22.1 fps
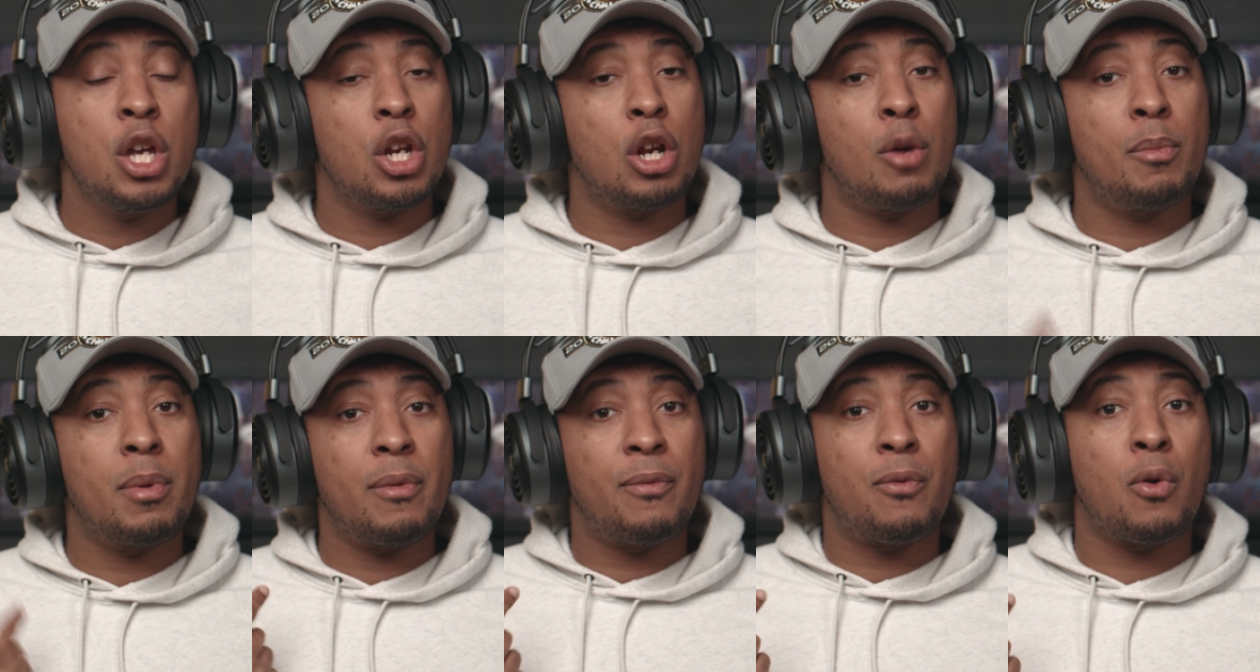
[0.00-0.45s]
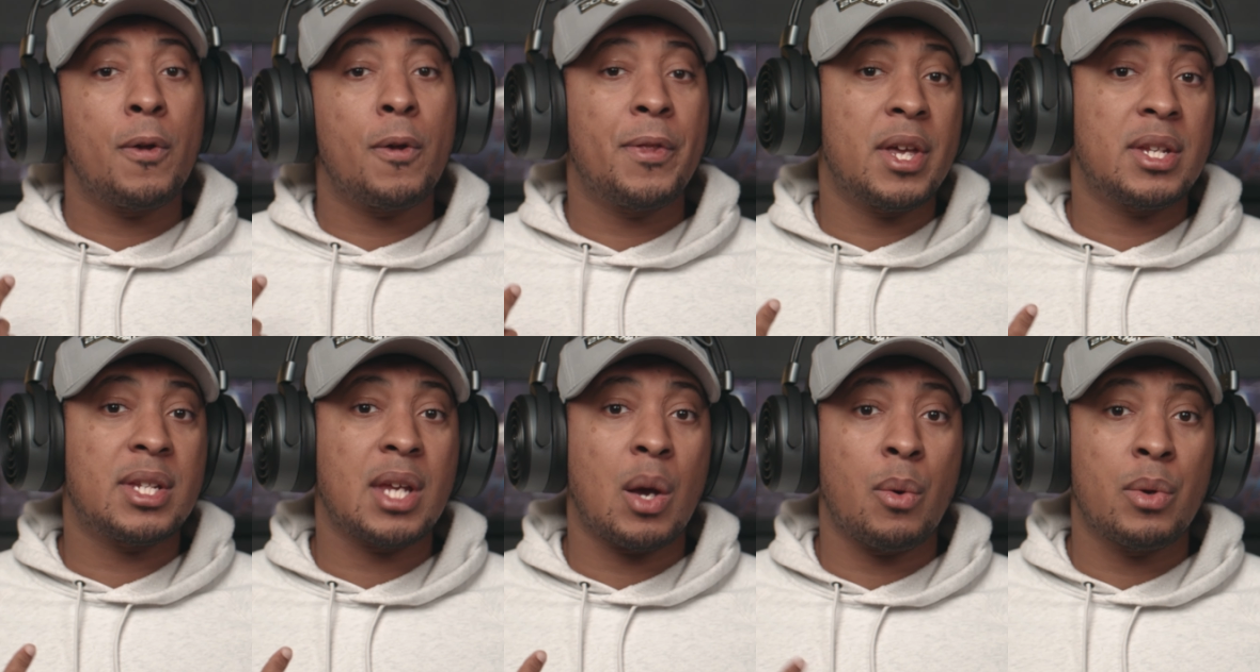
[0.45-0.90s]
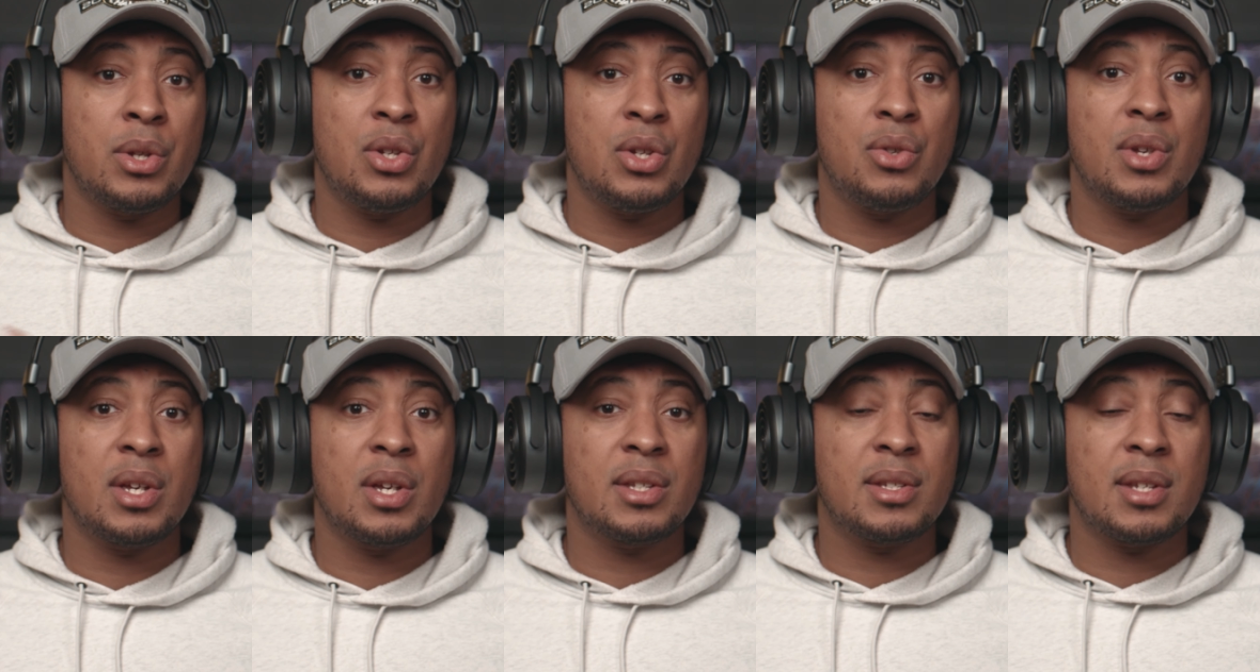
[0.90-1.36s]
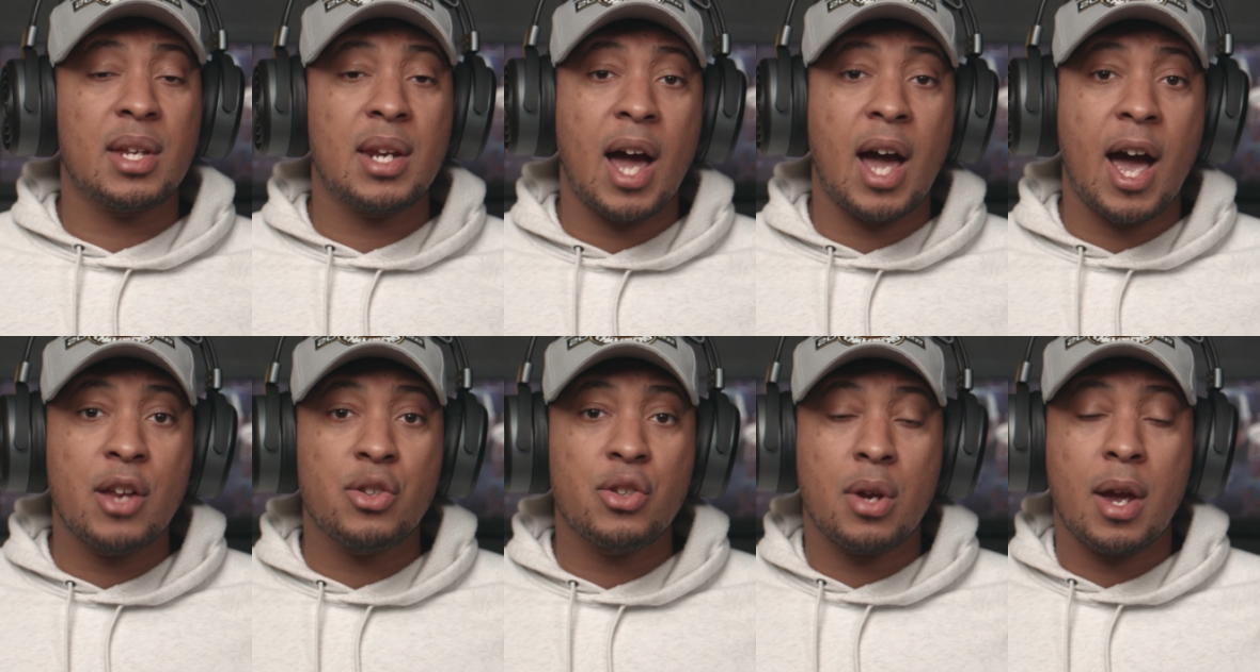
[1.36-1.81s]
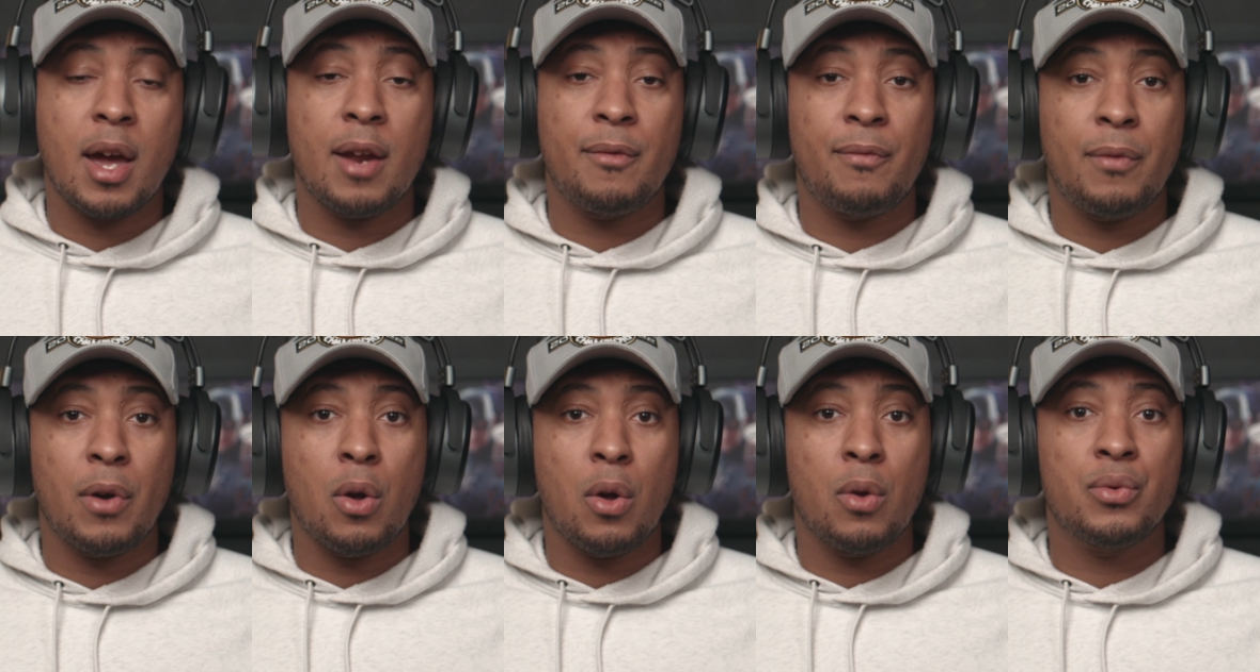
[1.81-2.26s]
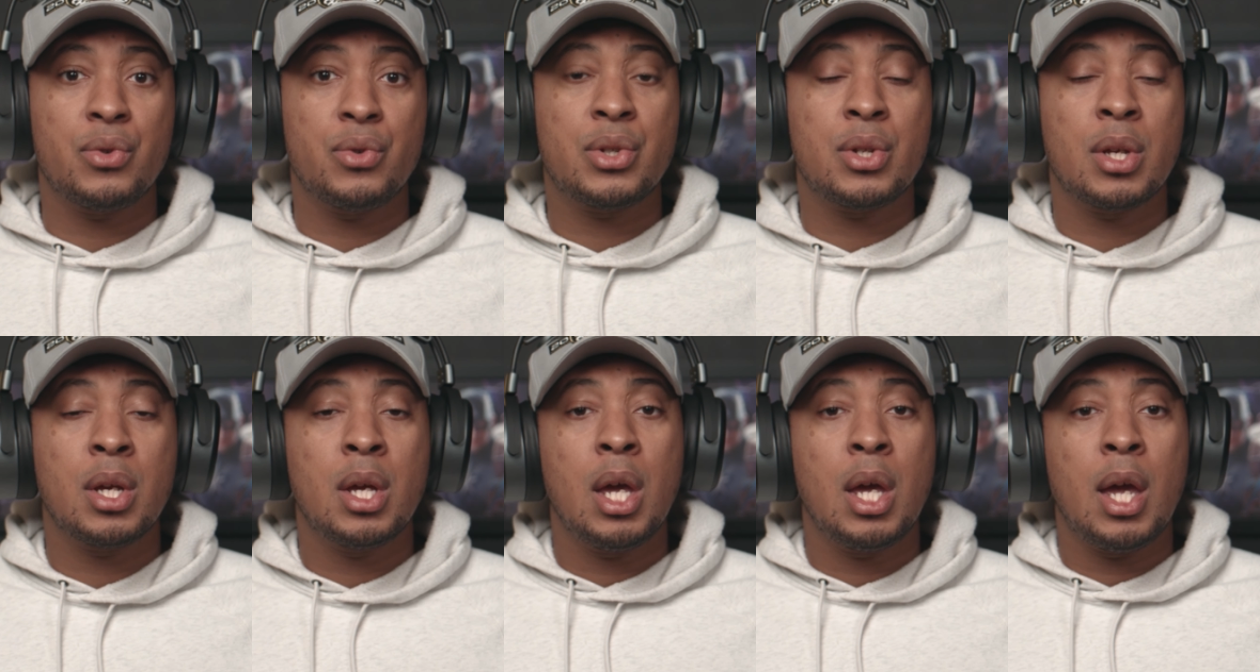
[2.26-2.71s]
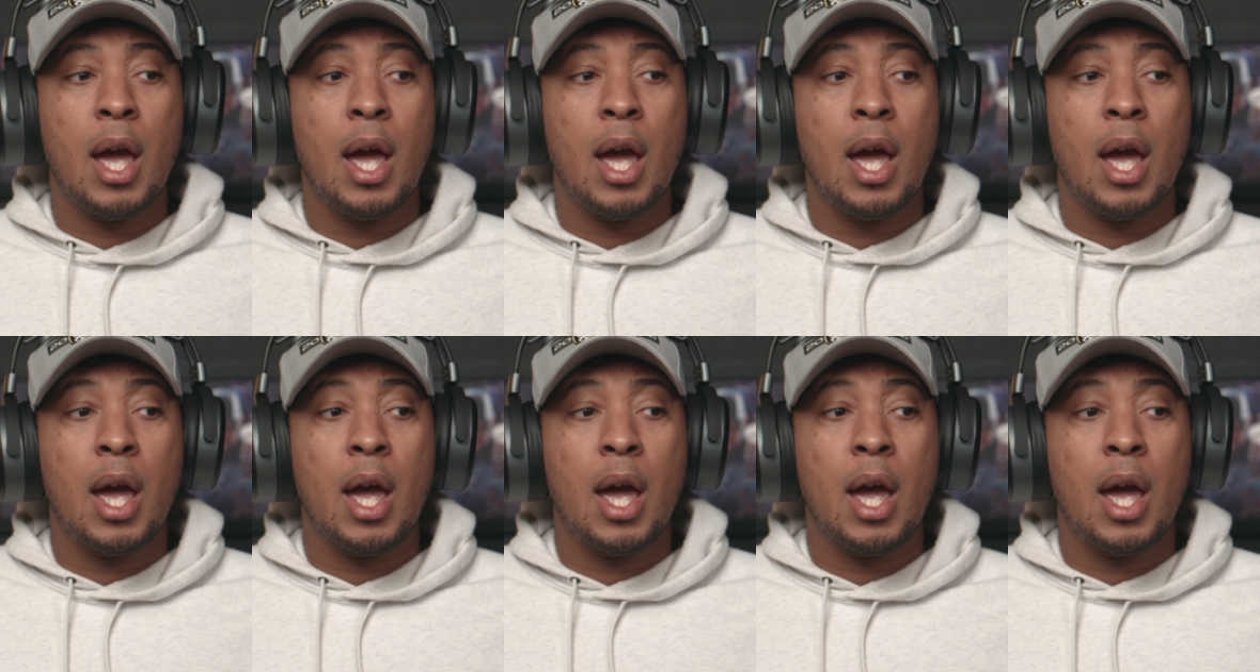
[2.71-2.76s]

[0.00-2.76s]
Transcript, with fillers: You know, before this, I was using Sennheiser headphones.